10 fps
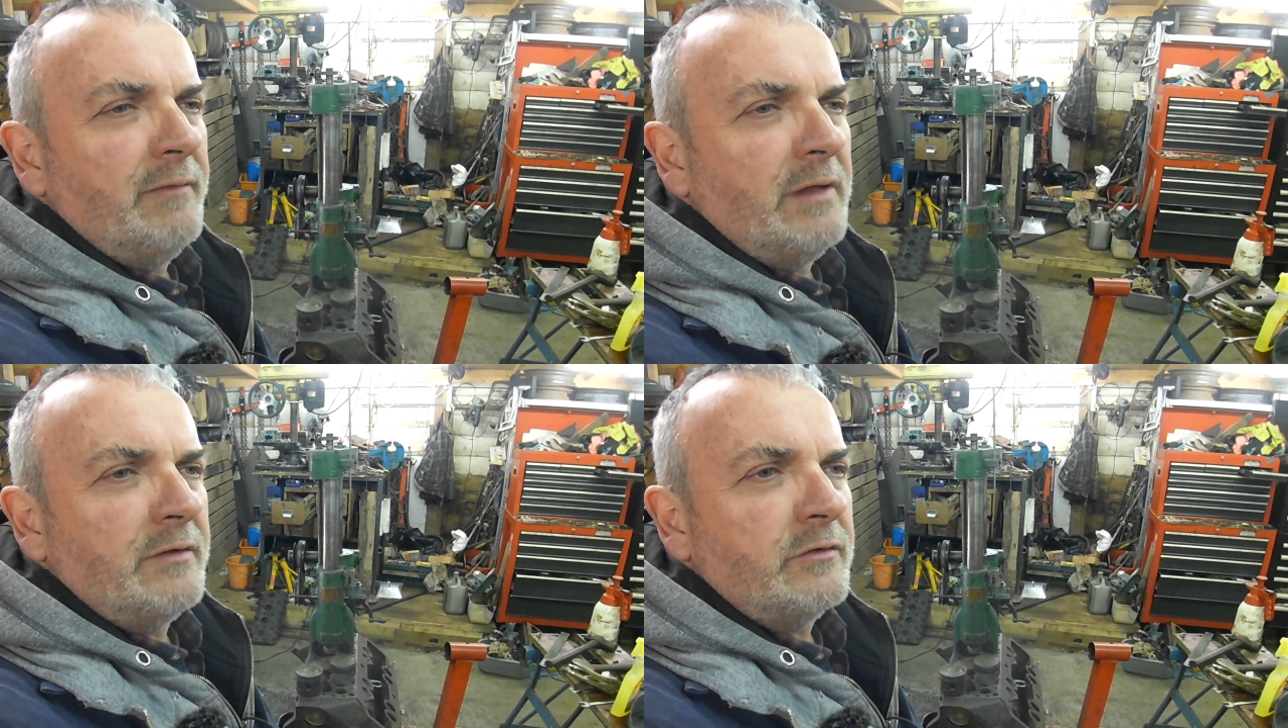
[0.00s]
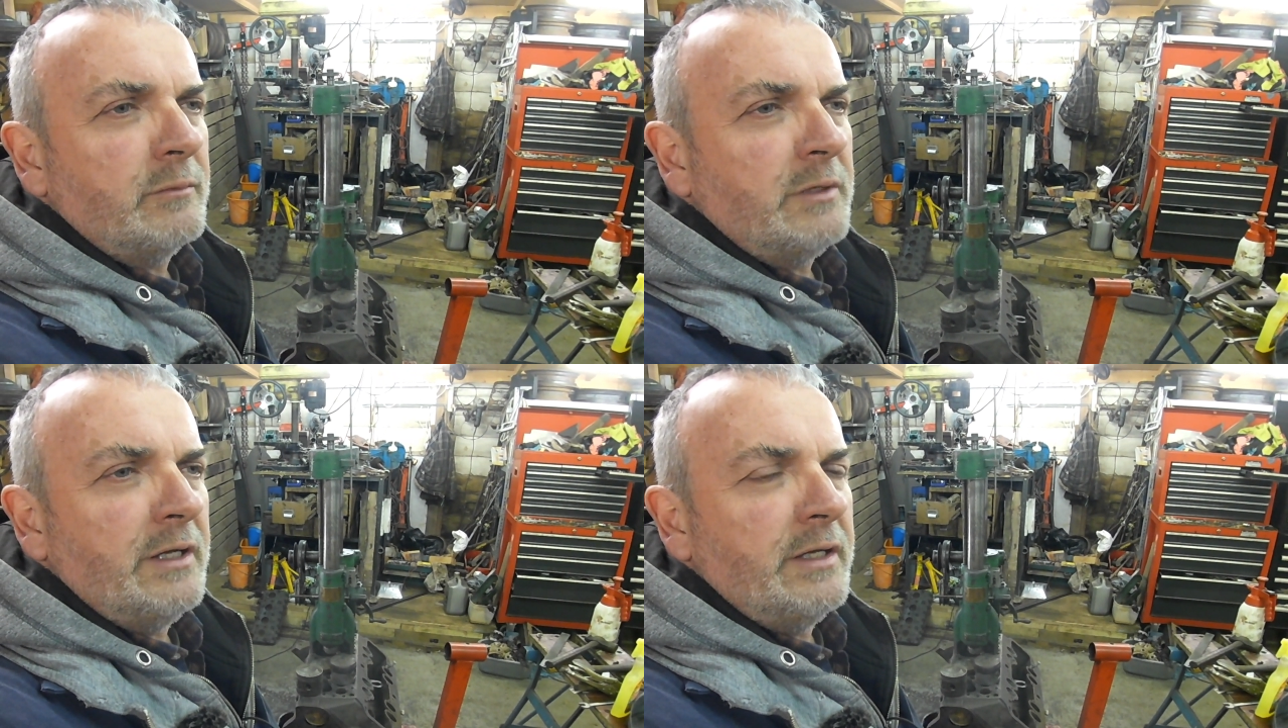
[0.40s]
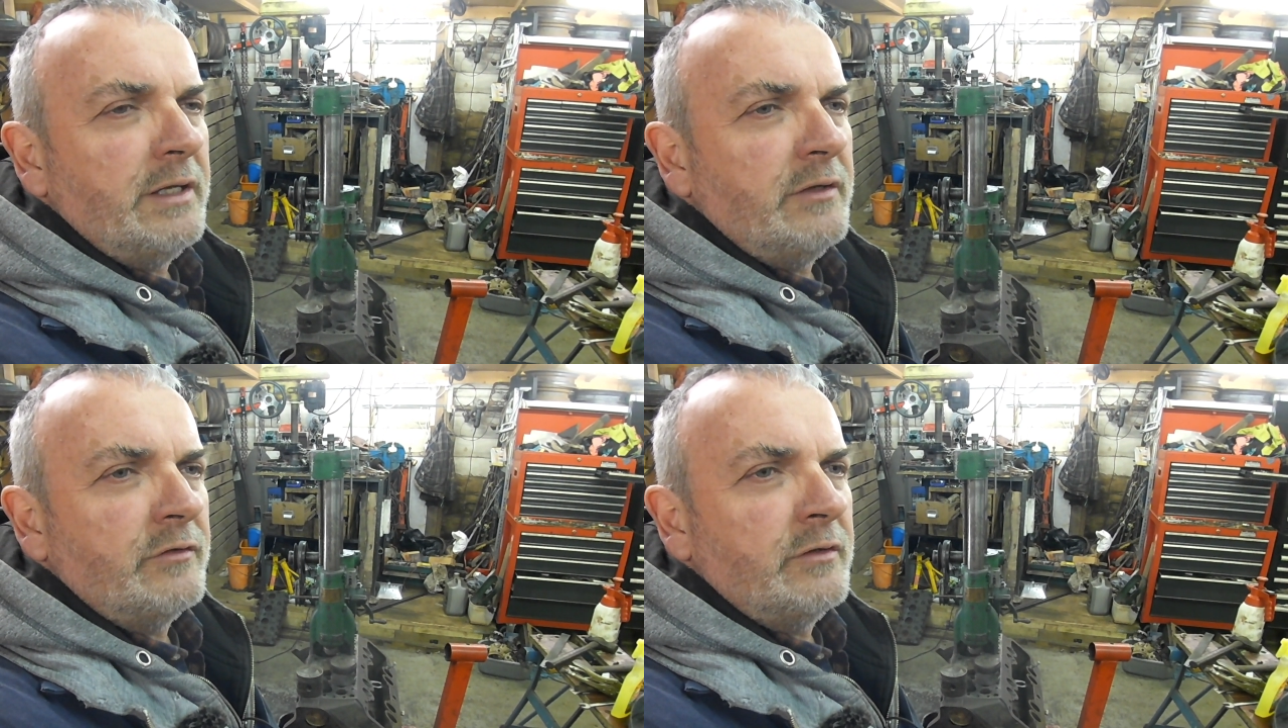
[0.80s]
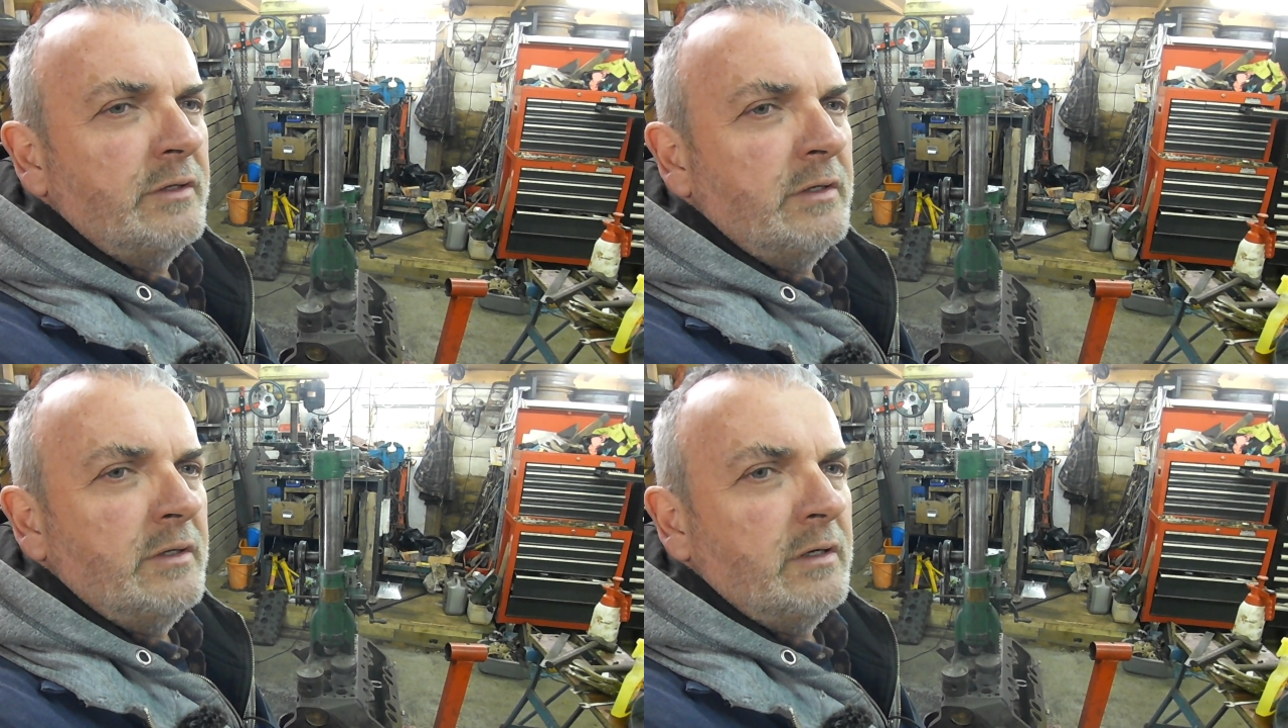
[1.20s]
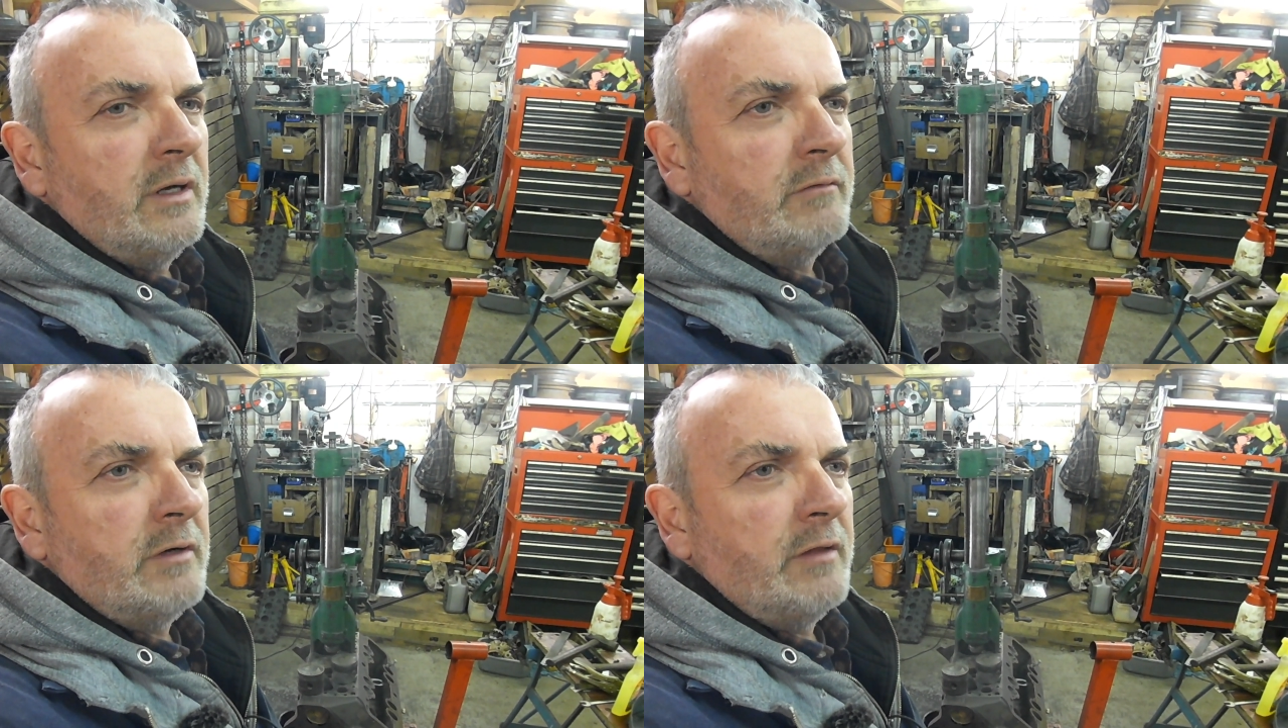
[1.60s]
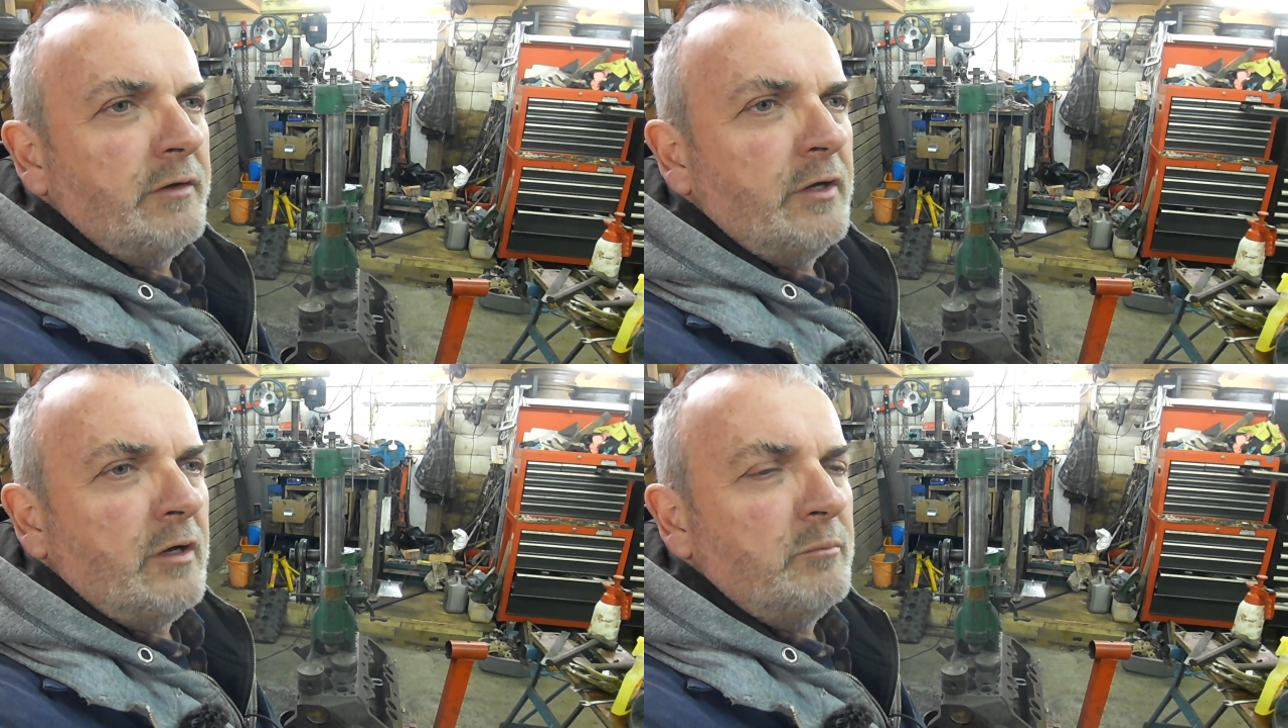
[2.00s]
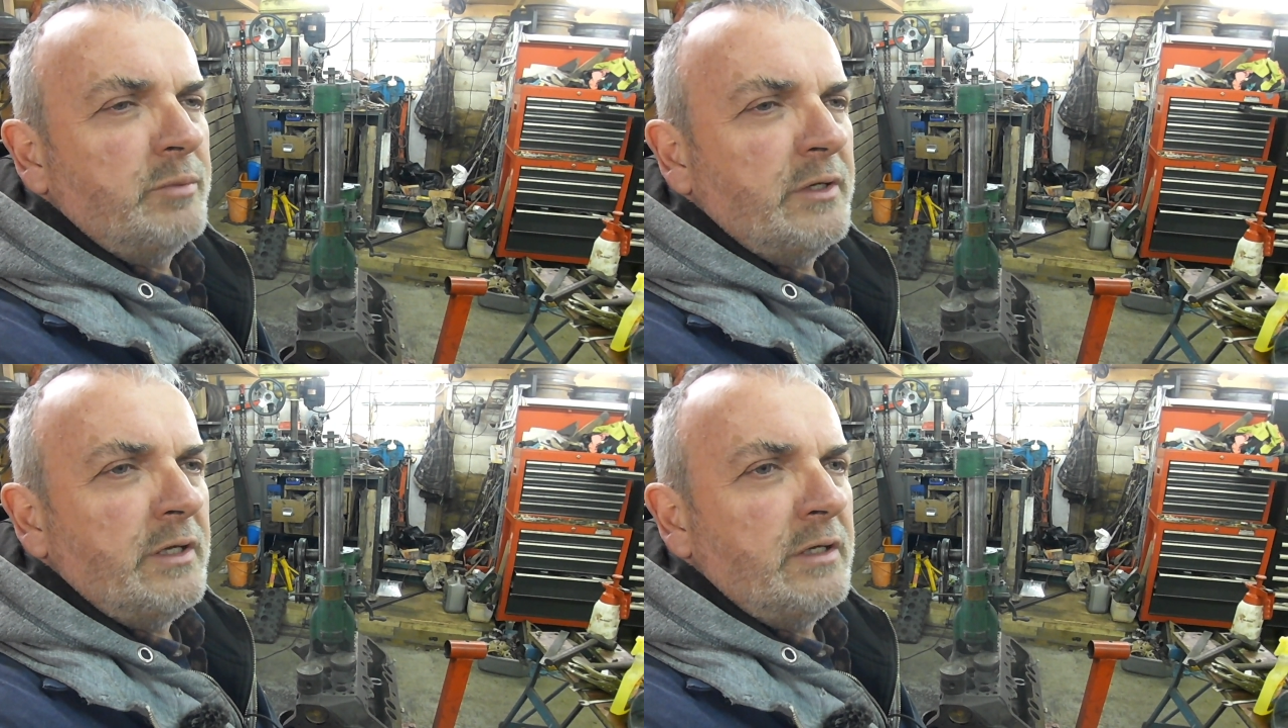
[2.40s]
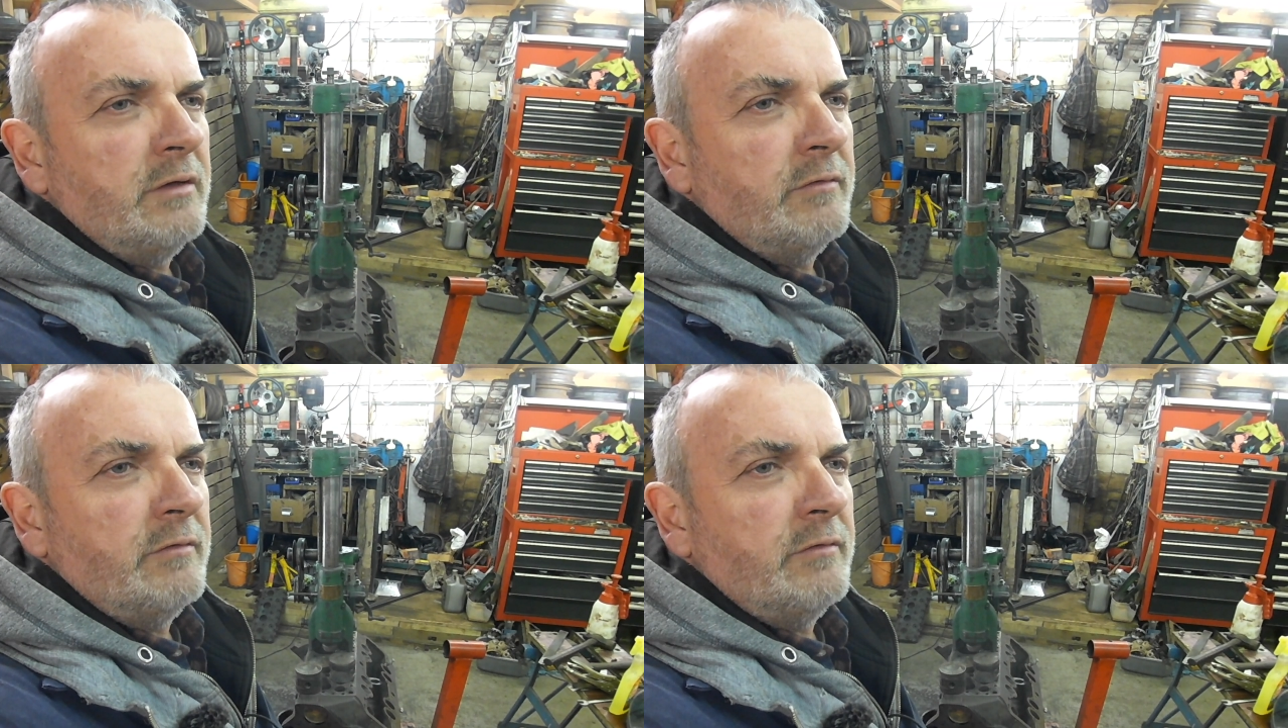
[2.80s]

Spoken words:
That's the way it is. I'd rather not be